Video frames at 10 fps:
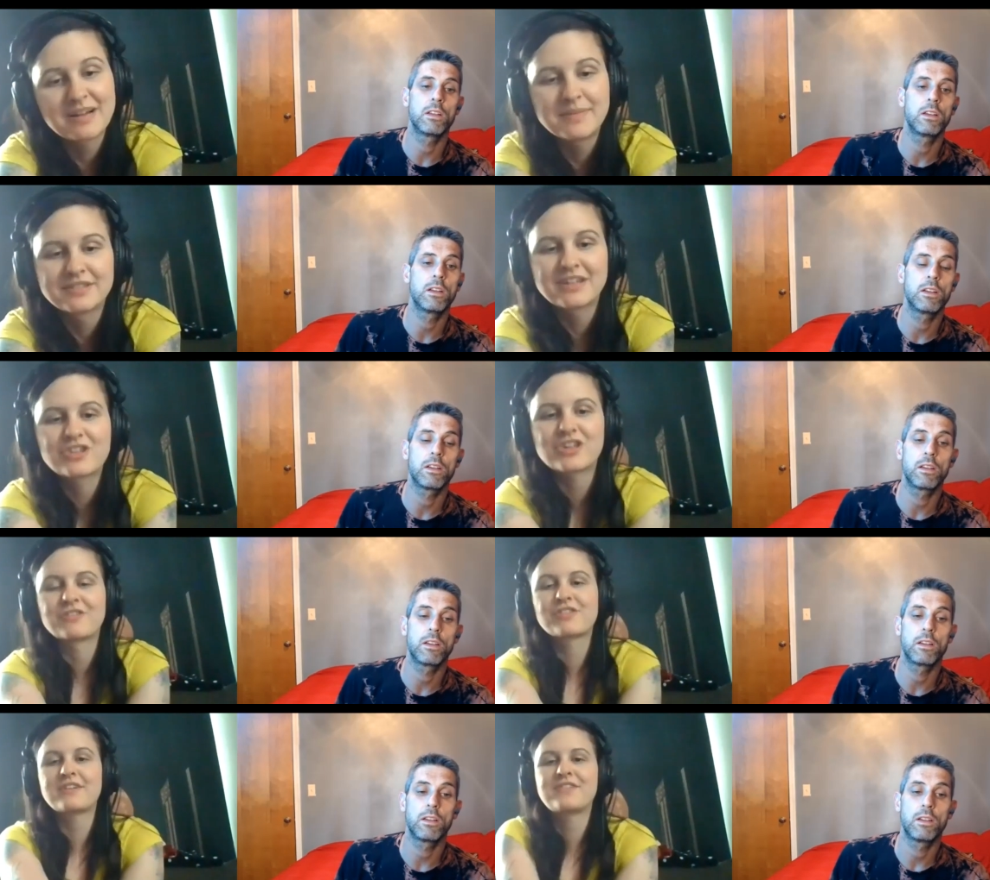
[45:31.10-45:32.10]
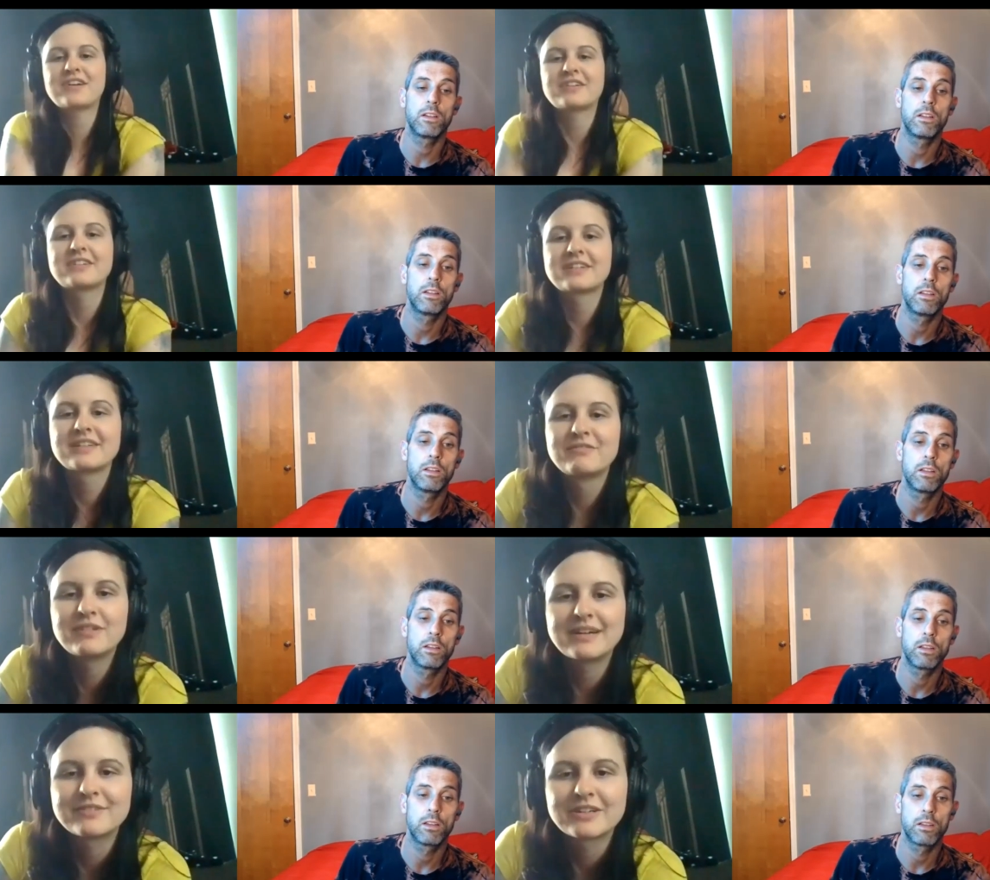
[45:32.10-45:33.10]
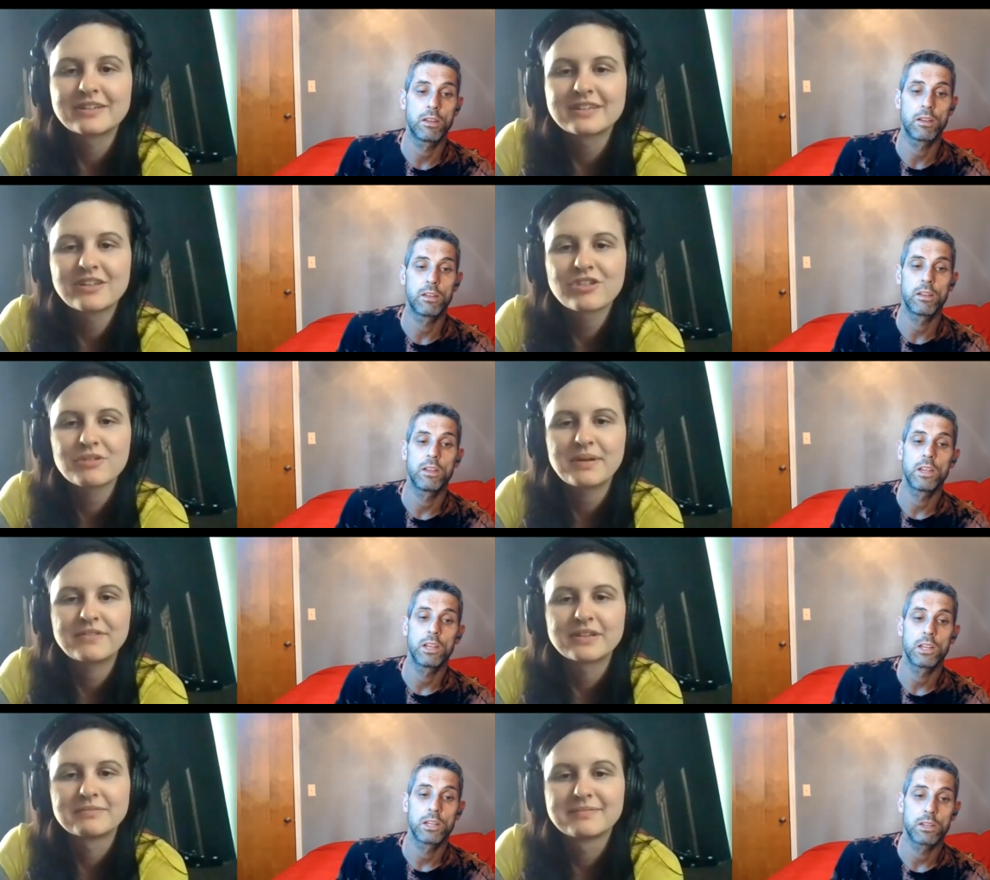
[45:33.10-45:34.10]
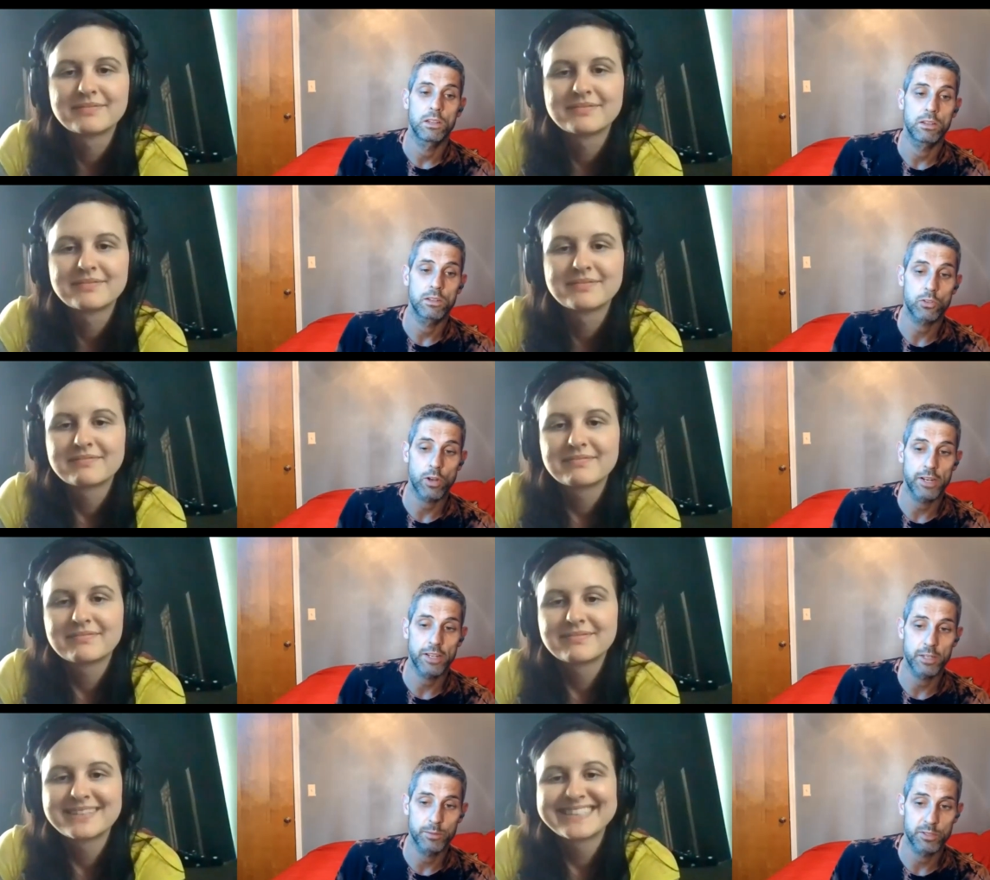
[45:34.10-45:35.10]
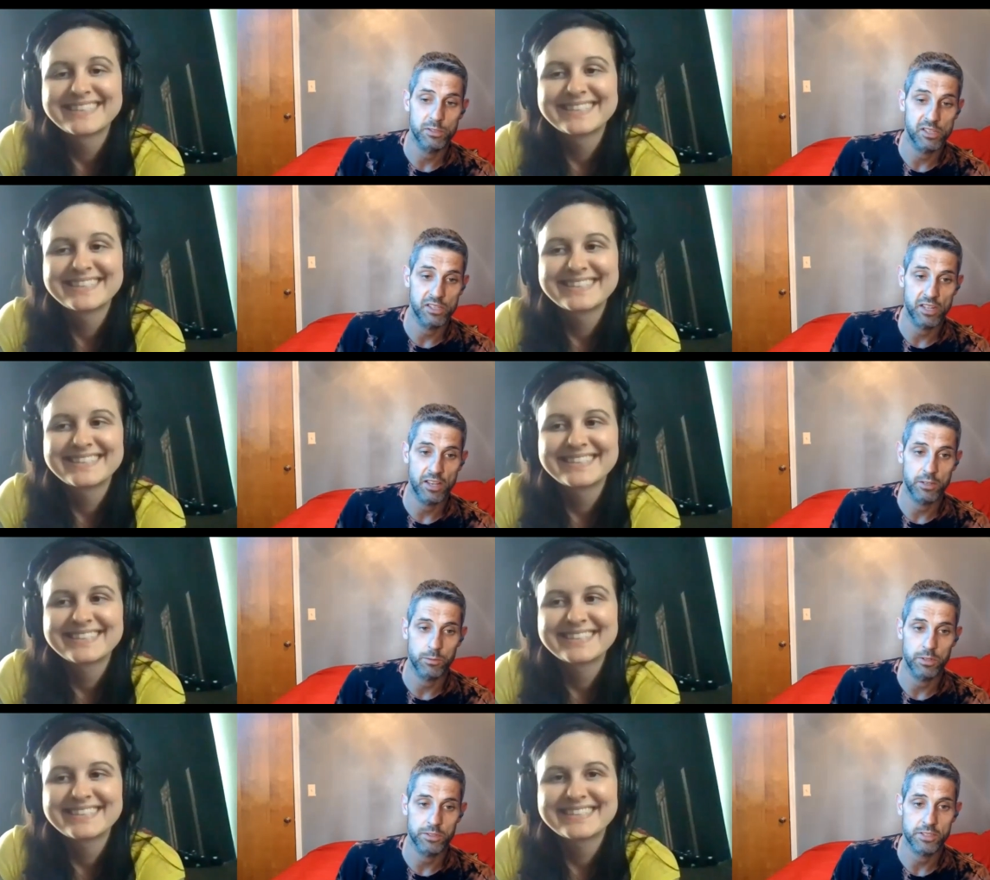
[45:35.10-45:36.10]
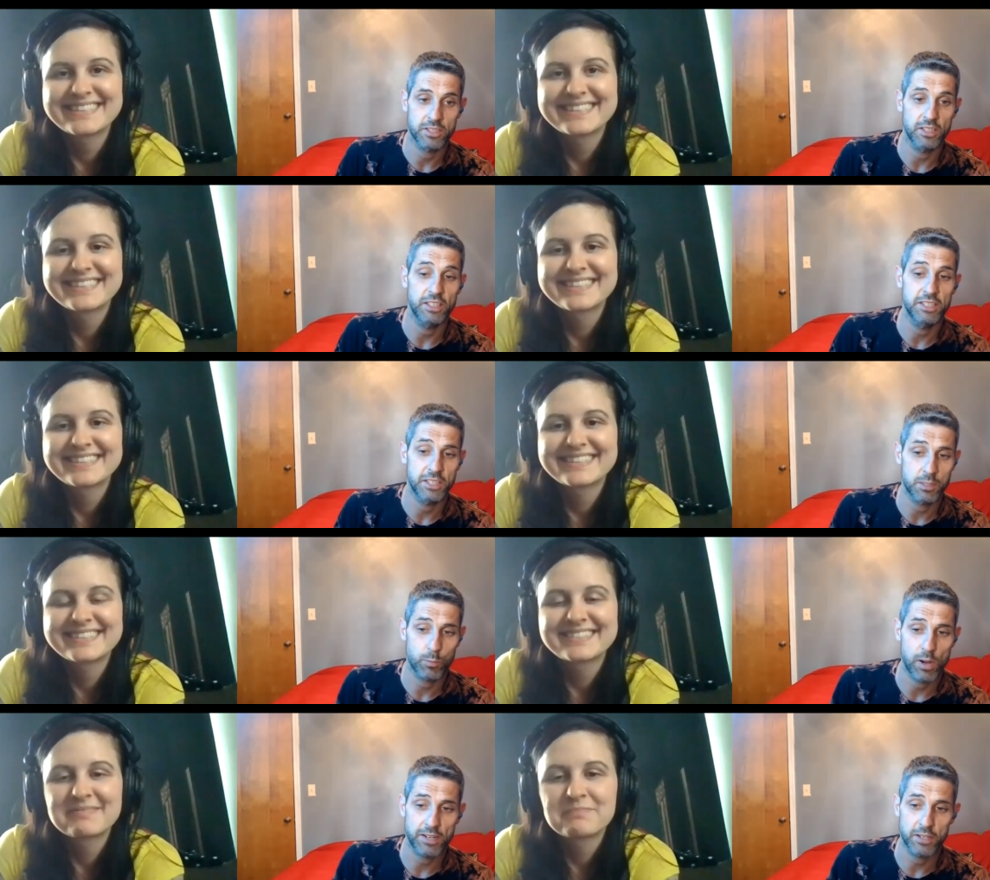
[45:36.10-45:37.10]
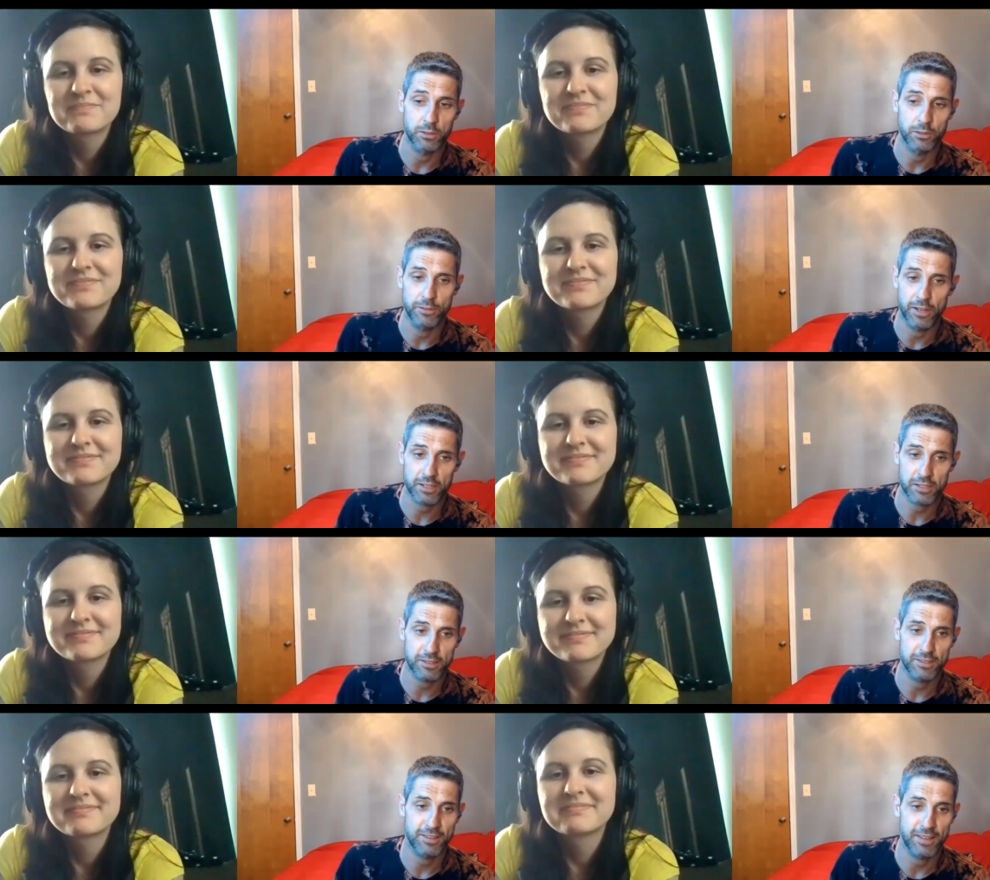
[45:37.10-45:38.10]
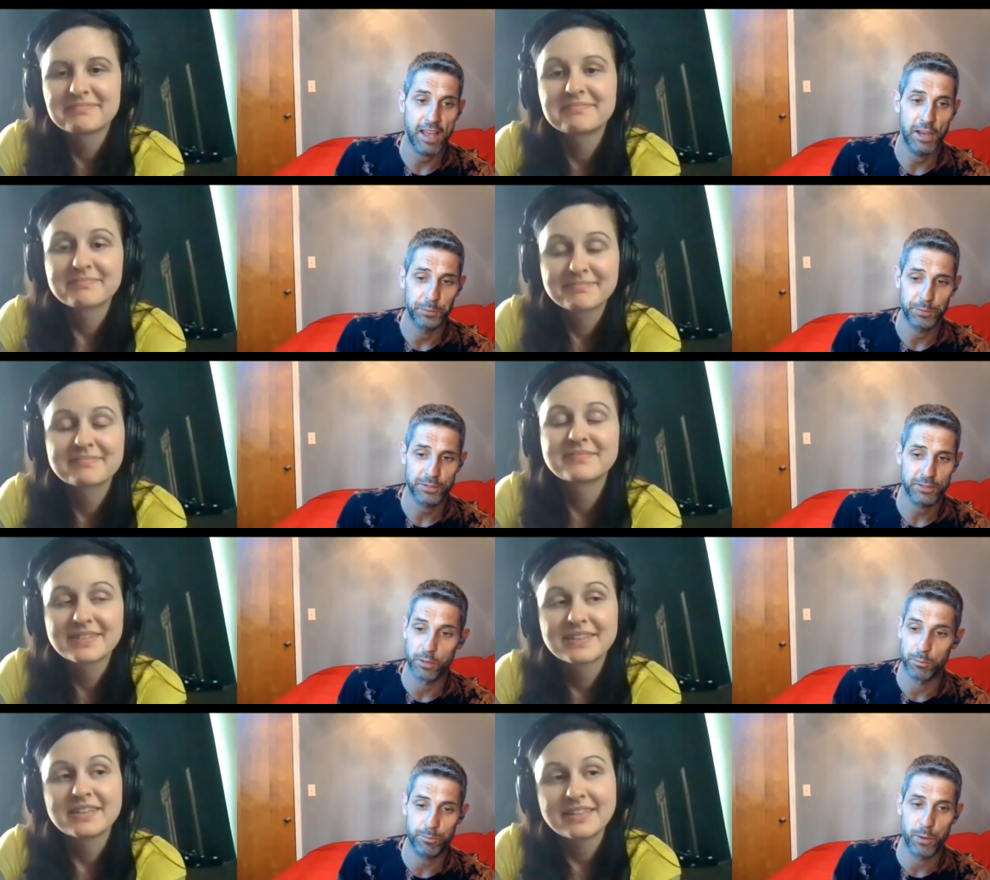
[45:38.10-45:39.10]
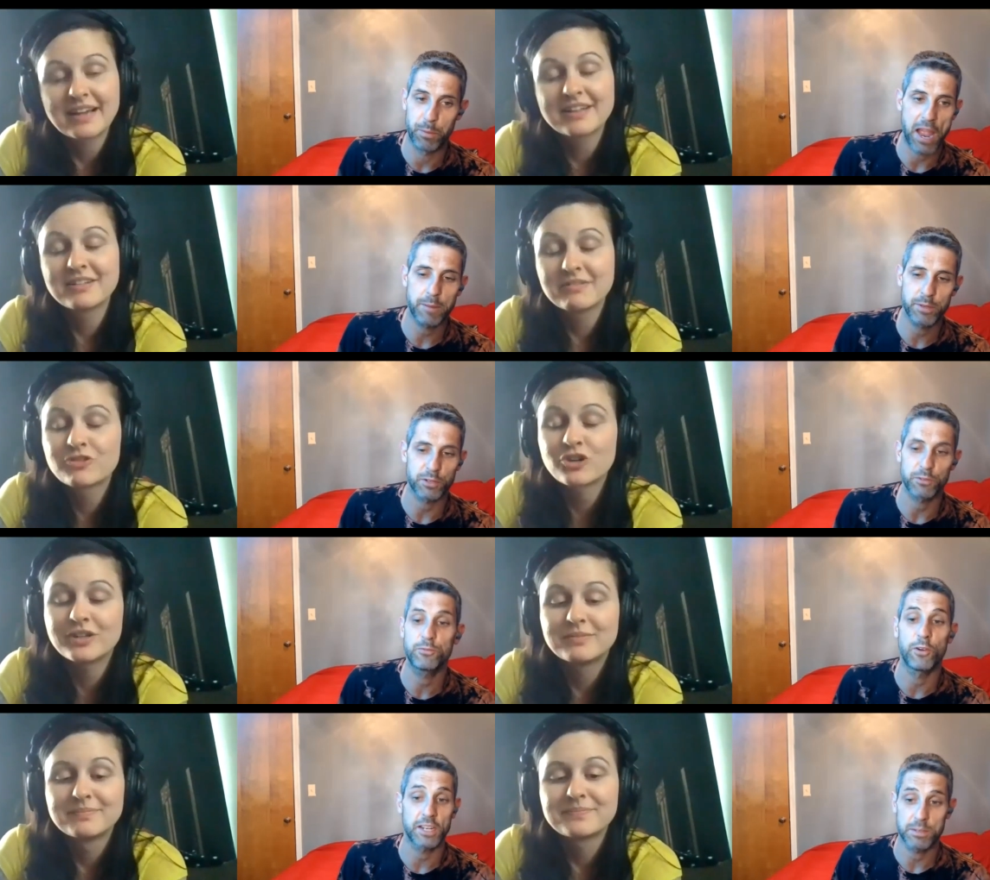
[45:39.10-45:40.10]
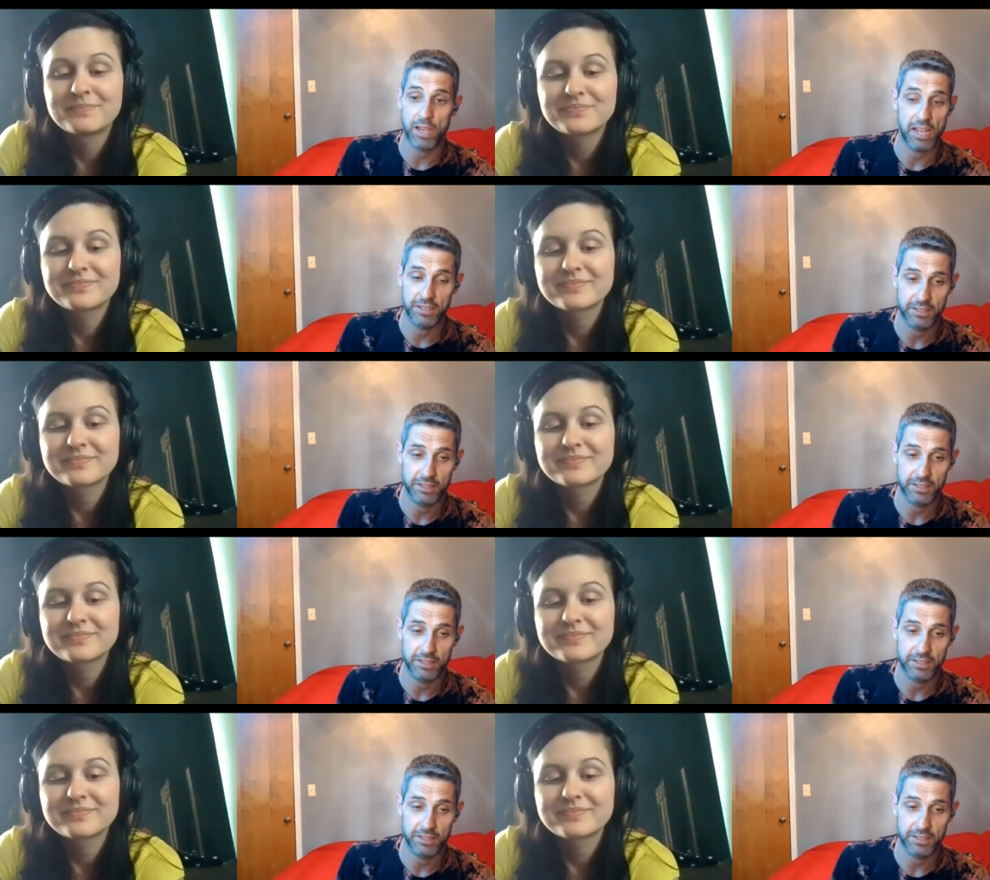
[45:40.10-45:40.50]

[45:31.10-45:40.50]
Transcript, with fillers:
Speaker 1: a monthly show. So I figured, whatever, should be fun.
Speaker 2: Try to get him to do the Italian ones because at least it's practical effects. That helps. They're they're that, bad, but they're true. funny bad.